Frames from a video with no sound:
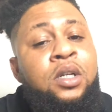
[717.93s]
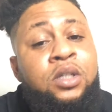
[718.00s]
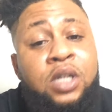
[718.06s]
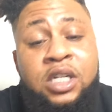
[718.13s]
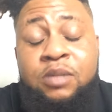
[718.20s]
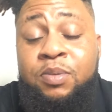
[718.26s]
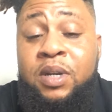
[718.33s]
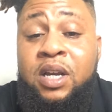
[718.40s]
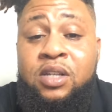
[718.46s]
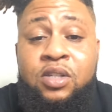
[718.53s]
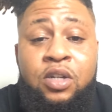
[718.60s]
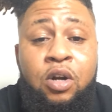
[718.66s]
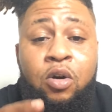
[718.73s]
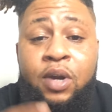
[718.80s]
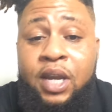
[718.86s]
Just
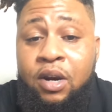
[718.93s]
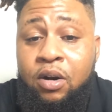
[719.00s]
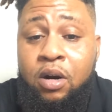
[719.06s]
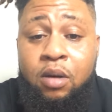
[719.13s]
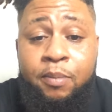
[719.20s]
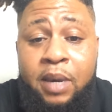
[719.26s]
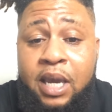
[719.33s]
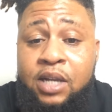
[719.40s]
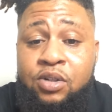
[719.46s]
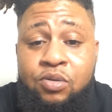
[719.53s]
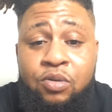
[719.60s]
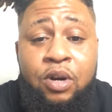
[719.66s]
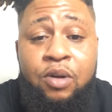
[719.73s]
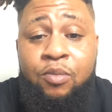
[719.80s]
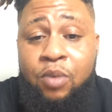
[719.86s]
because you don't hear it on
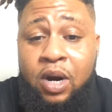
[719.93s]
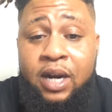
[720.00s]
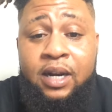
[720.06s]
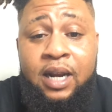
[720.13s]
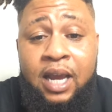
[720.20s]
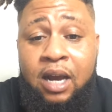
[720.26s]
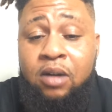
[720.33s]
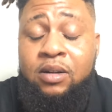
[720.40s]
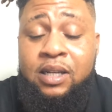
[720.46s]
mainstream right now